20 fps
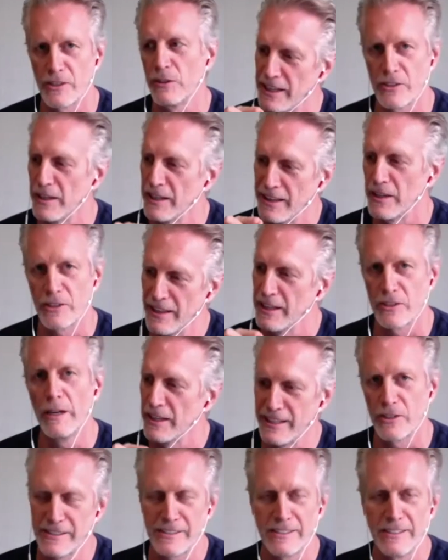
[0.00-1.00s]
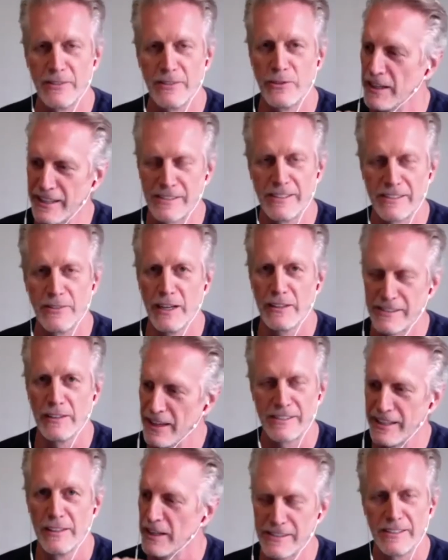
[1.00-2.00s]
and they can sniff you out
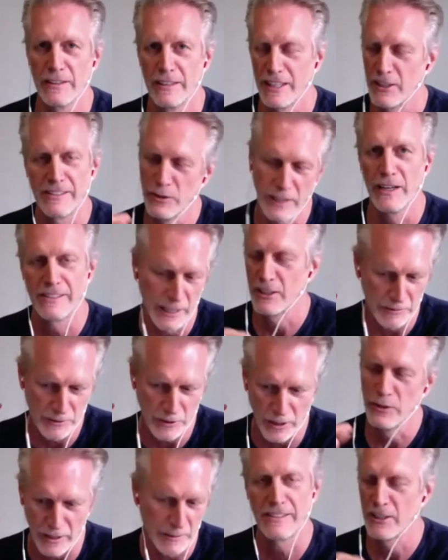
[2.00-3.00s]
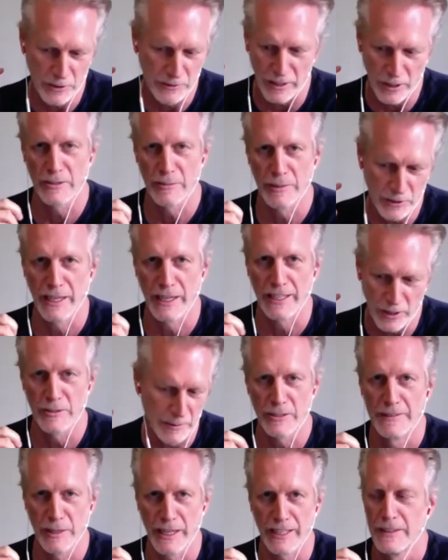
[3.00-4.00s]
like you got a target on your back
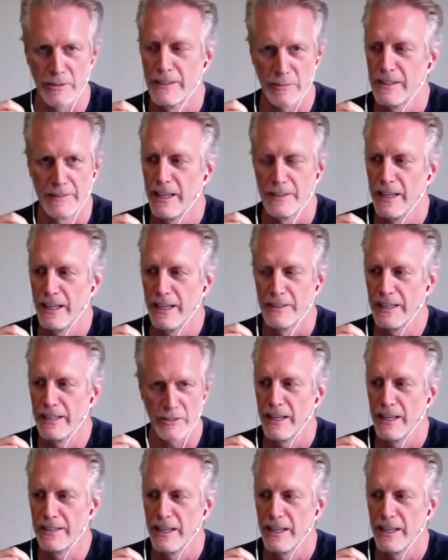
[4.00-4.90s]
and